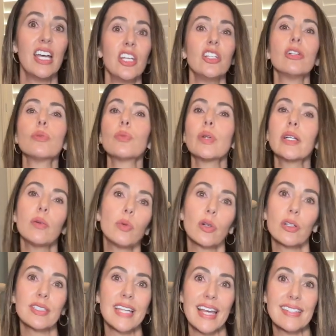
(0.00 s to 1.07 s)
Your
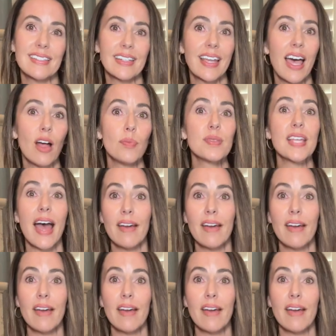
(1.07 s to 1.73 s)
real-world testing helps